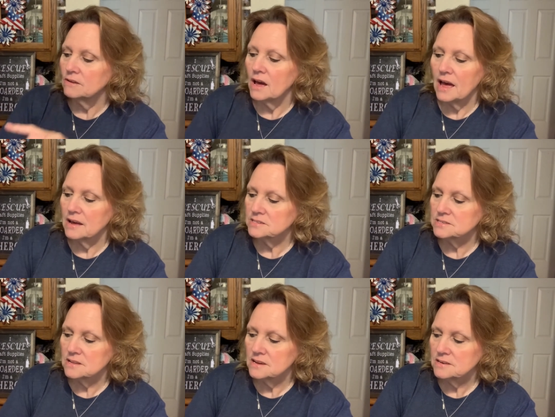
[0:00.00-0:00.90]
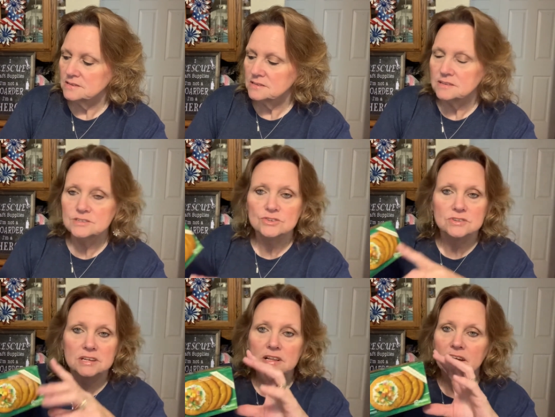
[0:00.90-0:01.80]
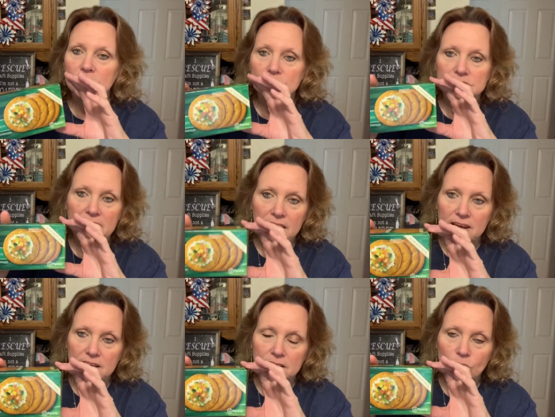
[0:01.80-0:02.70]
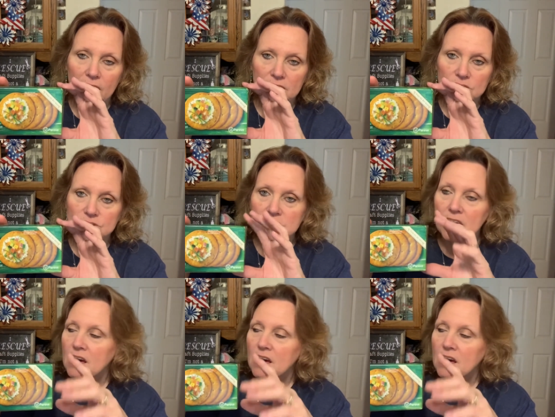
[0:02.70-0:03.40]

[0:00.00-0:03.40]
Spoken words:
excellent. These are little entertaining crackers.